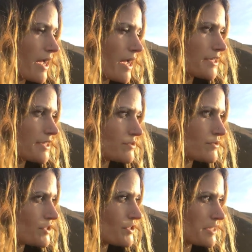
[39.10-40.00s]
I
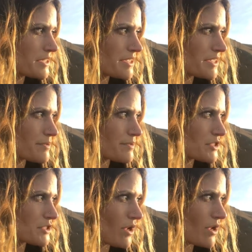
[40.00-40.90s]
do tune into some
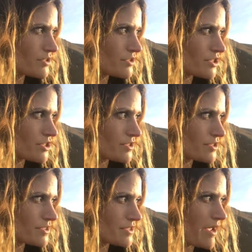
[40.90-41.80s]

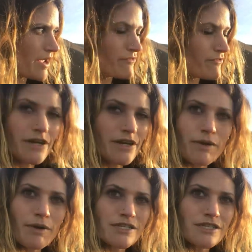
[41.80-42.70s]
astrologers. I'm
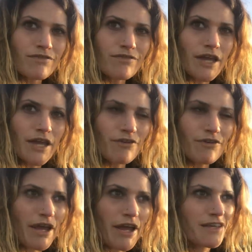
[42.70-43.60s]
finding myself like
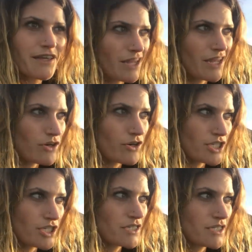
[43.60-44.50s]
refining the
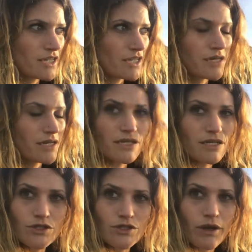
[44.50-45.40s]
energies and
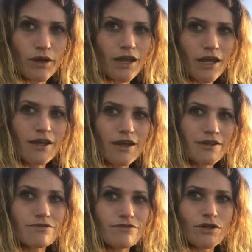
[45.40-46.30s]
enjoying
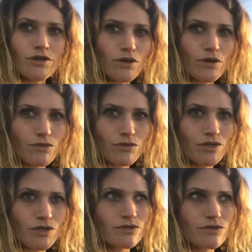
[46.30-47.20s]
kind of certain
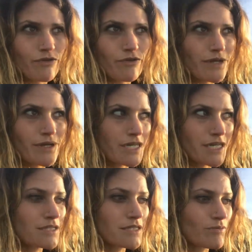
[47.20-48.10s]
go-tos for
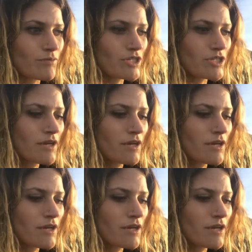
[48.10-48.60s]
resonance, which